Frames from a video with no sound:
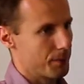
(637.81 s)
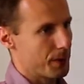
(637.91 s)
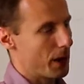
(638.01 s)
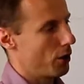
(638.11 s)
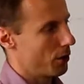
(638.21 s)

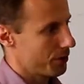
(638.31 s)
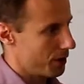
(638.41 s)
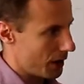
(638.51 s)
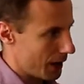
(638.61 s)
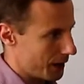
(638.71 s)
along the
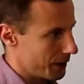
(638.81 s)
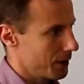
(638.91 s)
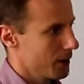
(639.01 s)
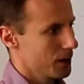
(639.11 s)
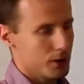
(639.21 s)
line.
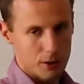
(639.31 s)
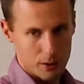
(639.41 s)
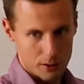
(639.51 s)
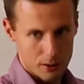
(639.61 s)
You can